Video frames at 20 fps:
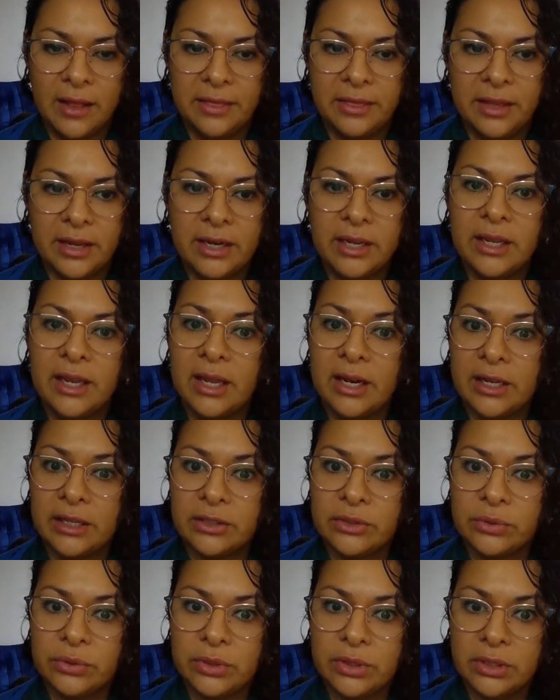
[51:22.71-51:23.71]
dedicated
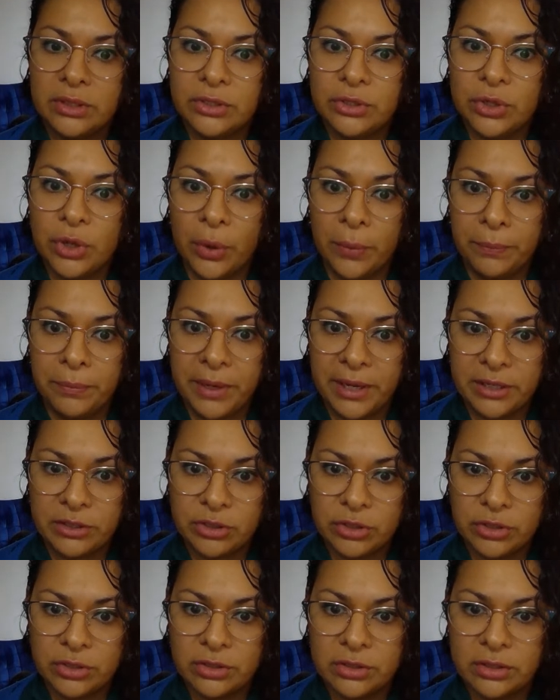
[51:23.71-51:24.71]
to these young
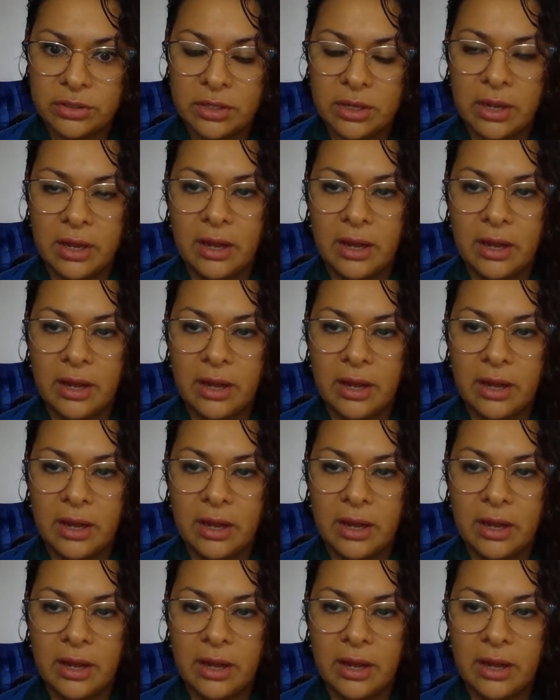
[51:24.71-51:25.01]
patients